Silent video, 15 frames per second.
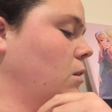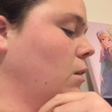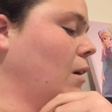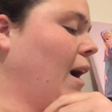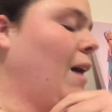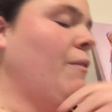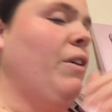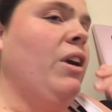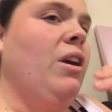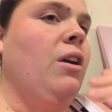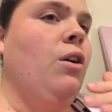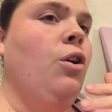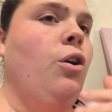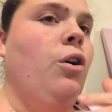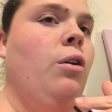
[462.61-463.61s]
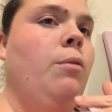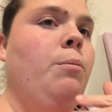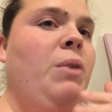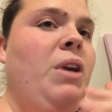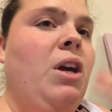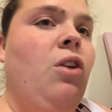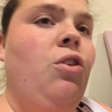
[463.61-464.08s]
having her
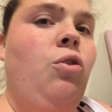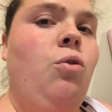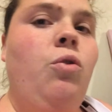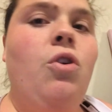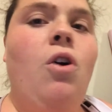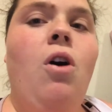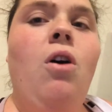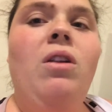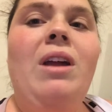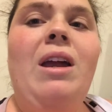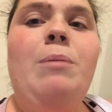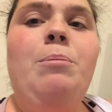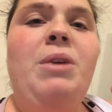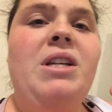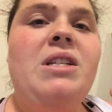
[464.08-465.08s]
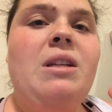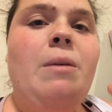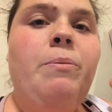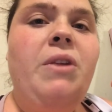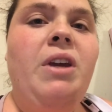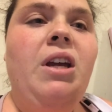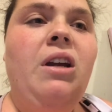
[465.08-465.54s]
be a new doll and be
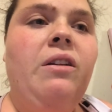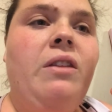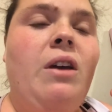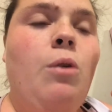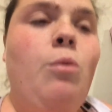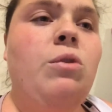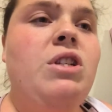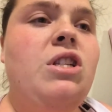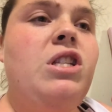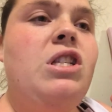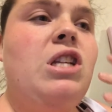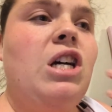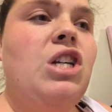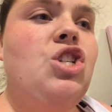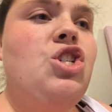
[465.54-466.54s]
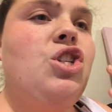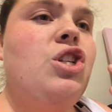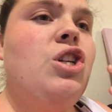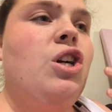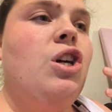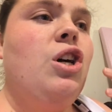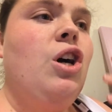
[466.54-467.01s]
something that was
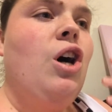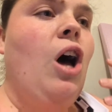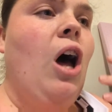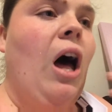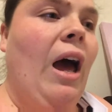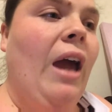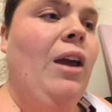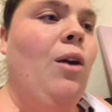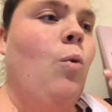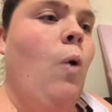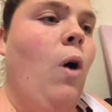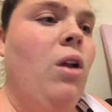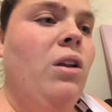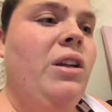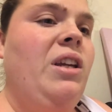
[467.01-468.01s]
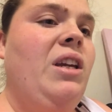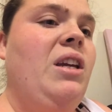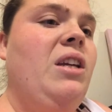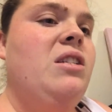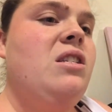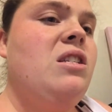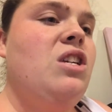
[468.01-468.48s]
such a high
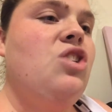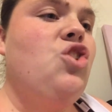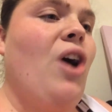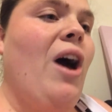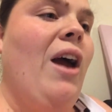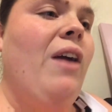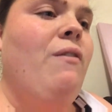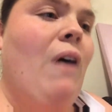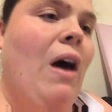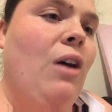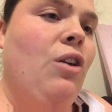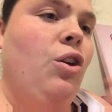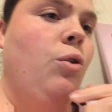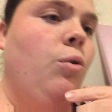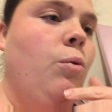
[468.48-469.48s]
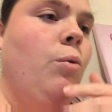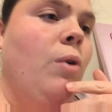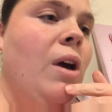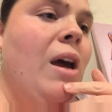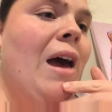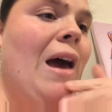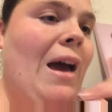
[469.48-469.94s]
quality, such a high value
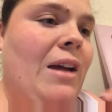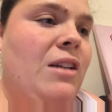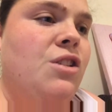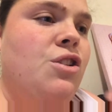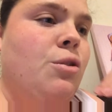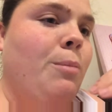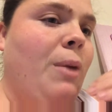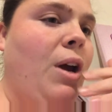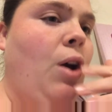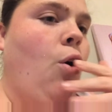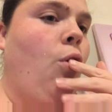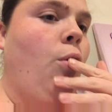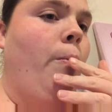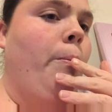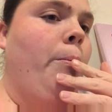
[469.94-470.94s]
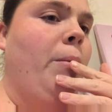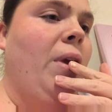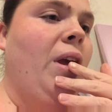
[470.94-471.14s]
enter my home,